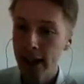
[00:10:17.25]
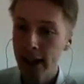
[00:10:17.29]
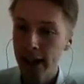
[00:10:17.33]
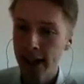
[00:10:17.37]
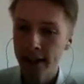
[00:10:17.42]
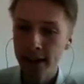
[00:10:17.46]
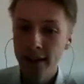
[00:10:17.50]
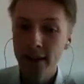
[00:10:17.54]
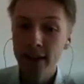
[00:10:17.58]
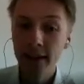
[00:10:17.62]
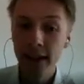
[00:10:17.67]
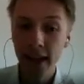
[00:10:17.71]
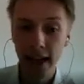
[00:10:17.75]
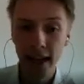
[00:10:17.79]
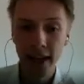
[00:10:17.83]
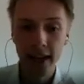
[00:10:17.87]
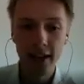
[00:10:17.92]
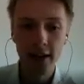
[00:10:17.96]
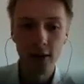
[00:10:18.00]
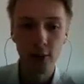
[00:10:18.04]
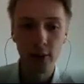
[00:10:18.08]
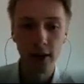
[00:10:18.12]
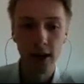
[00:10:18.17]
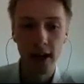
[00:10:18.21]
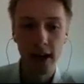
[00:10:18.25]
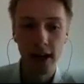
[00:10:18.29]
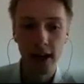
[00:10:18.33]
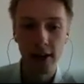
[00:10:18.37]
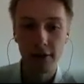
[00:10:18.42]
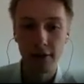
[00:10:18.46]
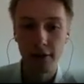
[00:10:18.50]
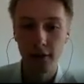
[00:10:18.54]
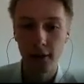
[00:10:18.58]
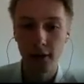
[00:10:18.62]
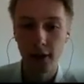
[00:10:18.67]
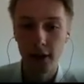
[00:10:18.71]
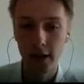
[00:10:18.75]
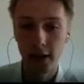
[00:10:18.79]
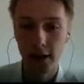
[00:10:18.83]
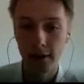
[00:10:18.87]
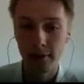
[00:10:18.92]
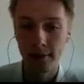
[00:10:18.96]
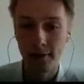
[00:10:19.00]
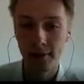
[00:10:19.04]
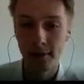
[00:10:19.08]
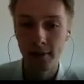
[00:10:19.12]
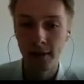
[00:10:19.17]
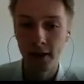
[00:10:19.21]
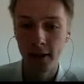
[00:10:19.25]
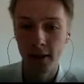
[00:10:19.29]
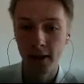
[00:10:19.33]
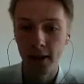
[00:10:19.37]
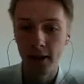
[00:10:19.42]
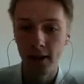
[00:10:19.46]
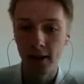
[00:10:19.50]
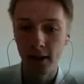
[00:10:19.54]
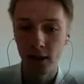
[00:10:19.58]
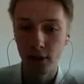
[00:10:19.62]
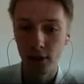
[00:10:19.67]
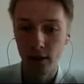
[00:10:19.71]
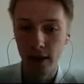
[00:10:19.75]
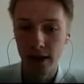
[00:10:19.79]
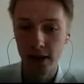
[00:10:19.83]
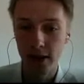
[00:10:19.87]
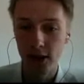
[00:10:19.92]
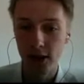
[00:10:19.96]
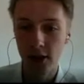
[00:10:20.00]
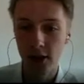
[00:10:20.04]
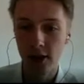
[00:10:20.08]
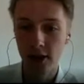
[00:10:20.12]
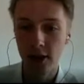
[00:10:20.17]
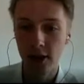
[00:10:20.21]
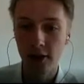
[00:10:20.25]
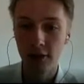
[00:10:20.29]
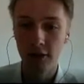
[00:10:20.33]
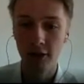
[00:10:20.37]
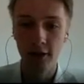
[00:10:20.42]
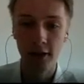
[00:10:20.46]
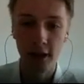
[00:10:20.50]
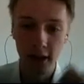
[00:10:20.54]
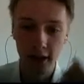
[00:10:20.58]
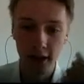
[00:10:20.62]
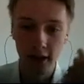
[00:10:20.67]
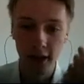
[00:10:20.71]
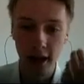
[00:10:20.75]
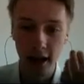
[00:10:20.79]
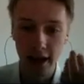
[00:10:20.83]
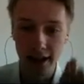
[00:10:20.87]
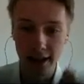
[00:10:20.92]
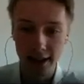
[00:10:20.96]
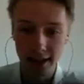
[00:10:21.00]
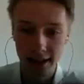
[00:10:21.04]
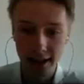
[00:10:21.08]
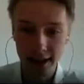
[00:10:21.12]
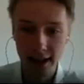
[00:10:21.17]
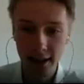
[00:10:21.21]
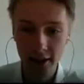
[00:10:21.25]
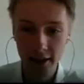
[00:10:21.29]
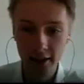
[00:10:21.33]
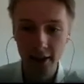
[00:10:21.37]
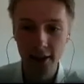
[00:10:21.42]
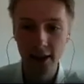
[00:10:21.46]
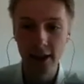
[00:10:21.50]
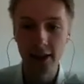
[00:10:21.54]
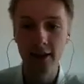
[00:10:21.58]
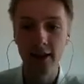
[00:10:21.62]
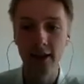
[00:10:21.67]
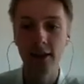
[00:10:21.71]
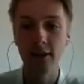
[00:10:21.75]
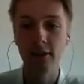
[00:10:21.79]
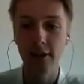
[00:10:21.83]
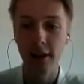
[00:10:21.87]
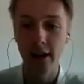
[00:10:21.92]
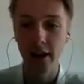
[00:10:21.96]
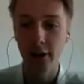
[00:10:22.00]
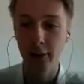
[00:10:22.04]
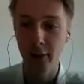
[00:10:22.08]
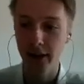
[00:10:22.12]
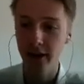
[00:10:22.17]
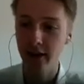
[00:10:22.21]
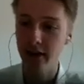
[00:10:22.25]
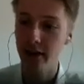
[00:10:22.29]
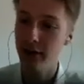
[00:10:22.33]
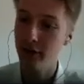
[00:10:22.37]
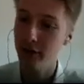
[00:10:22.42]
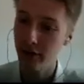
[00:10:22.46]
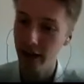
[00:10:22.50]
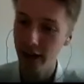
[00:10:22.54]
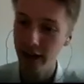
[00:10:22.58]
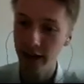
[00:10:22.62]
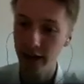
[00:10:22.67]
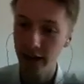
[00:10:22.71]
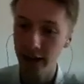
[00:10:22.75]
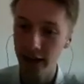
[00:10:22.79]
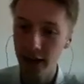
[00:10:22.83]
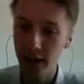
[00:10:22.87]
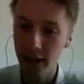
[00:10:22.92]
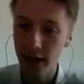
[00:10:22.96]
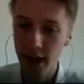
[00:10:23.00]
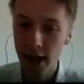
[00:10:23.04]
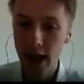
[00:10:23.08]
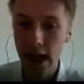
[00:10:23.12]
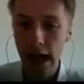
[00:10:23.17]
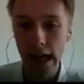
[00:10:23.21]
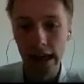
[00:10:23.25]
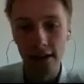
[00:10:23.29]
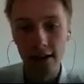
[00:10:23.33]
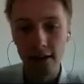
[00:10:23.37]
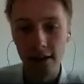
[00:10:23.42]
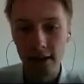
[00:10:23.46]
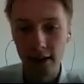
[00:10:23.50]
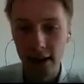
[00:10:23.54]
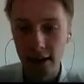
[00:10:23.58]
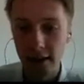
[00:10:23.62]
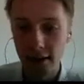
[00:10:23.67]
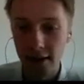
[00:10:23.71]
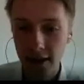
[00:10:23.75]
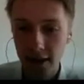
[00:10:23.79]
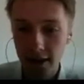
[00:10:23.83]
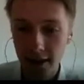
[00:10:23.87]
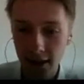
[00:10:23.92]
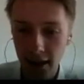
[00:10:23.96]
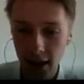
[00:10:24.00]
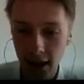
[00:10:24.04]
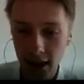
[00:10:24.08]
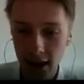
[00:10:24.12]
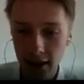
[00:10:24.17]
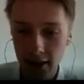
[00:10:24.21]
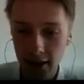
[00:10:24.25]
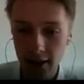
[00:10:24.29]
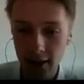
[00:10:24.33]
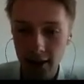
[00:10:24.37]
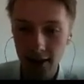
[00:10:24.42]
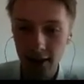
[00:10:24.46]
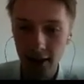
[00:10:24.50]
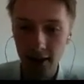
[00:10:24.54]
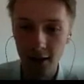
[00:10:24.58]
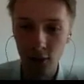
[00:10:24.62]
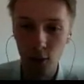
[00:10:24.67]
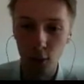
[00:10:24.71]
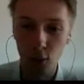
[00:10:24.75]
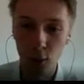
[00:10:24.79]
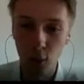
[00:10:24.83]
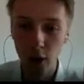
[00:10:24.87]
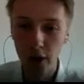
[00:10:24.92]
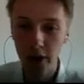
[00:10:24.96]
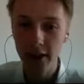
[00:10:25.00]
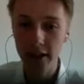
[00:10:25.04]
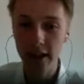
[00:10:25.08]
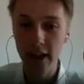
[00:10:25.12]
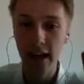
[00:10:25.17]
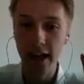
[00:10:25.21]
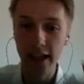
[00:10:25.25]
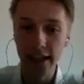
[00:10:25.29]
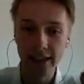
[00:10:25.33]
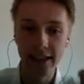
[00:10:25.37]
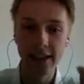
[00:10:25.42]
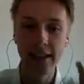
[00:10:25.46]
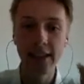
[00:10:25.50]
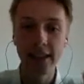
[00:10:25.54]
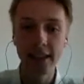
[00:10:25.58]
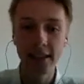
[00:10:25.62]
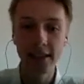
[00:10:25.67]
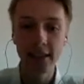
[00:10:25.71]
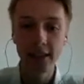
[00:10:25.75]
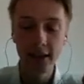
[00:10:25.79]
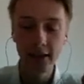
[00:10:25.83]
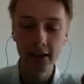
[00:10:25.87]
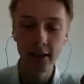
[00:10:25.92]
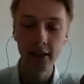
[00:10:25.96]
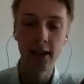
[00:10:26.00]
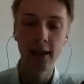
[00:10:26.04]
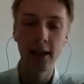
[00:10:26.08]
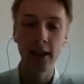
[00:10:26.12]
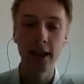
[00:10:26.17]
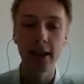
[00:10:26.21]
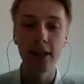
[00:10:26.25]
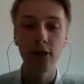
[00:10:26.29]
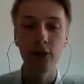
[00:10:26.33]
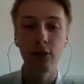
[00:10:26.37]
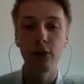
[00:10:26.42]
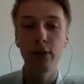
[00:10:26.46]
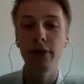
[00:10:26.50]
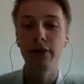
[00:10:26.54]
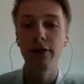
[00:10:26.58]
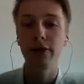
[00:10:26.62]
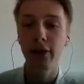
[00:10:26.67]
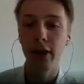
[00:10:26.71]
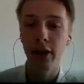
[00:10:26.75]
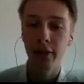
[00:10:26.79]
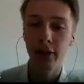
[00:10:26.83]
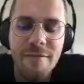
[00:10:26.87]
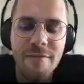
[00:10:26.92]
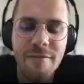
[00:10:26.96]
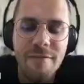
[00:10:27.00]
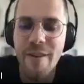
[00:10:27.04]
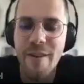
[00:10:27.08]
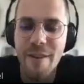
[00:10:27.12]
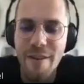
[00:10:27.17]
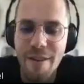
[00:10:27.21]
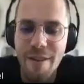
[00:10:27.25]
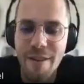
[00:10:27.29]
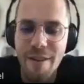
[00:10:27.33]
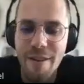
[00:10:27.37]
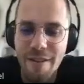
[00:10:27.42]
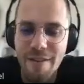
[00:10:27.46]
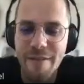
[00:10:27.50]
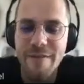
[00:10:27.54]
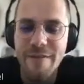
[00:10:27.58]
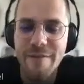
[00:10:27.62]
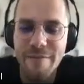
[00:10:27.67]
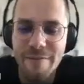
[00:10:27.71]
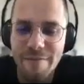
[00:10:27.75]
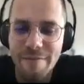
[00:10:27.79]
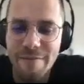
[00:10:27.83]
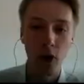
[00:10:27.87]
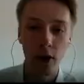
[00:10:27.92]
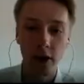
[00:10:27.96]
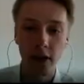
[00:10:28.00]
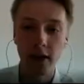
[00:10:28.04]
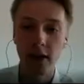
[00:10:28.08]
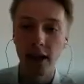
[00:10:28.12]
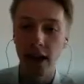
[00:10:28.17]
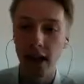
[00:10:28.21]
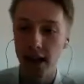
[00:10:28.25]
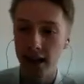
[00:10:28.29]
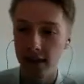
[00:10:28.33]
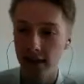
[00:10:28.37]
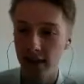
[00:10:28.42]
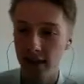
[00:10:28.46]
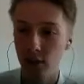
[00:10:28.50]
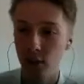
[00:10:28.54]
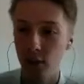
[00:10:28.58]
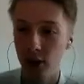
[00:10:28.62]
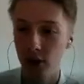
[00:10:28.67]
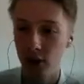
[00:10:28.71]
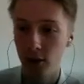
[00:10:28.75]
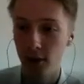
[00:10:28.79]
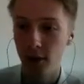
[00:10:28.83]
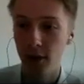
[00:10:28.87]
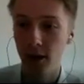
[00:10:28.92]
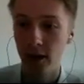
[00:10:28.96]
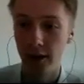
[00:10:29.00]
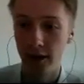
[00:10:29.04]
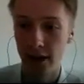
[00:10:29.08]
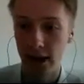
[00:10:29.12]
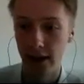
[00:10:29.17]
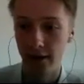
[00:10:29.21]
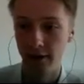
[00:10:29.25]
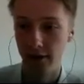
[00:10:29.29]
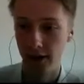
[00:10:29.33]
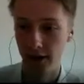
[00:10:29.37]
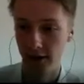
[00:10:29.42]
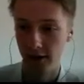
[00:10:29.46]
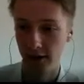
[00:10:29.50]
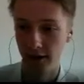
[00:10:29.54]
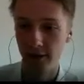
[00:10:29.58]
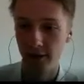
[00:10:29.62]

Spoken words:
In this case, we have the question if the idea is environmentally friendly. And in this case, the word idea is referring to our context, which we are giving.